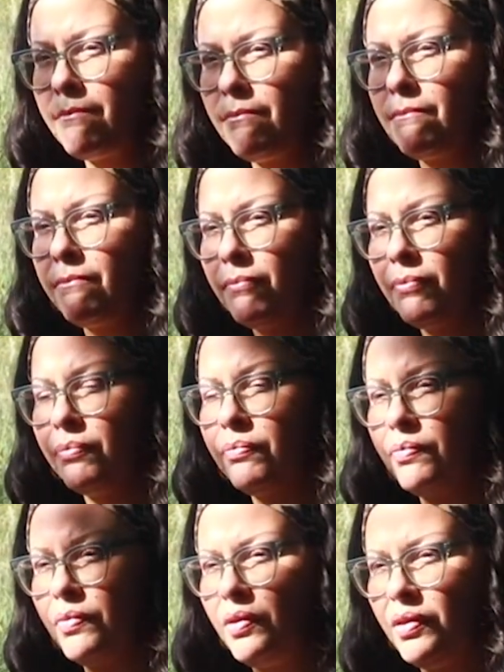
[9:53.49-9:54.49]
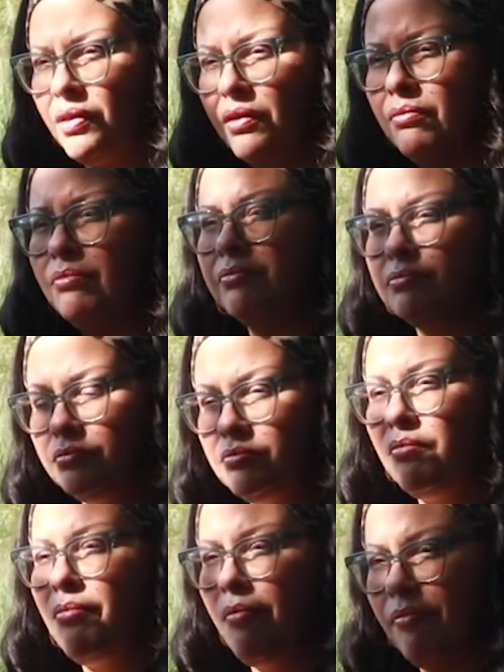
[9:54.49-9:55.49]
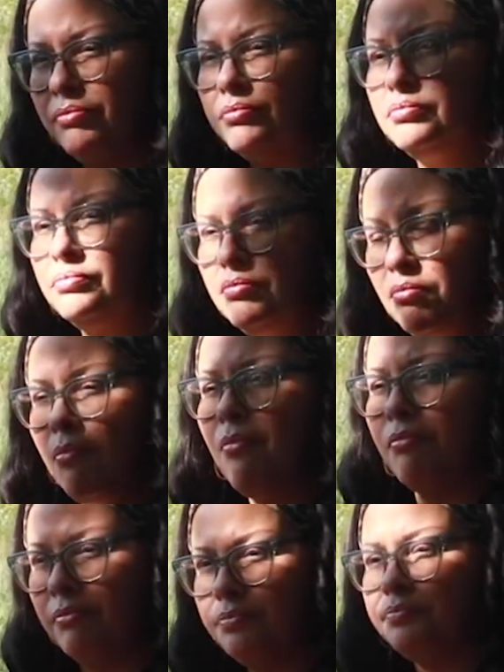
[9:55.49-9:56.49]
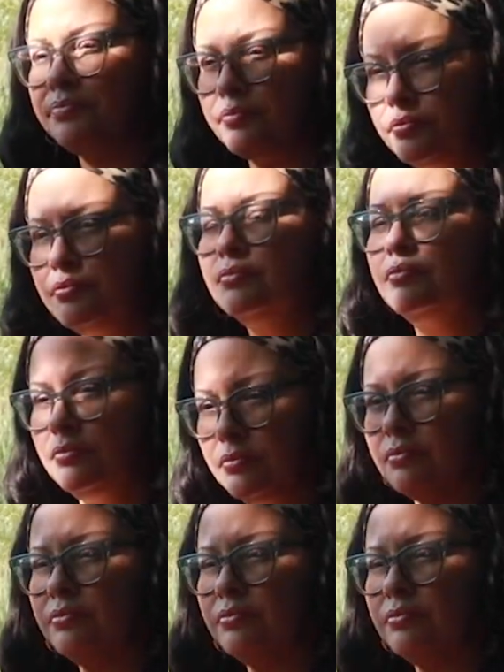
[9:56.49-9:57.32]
or family relation and job and activism?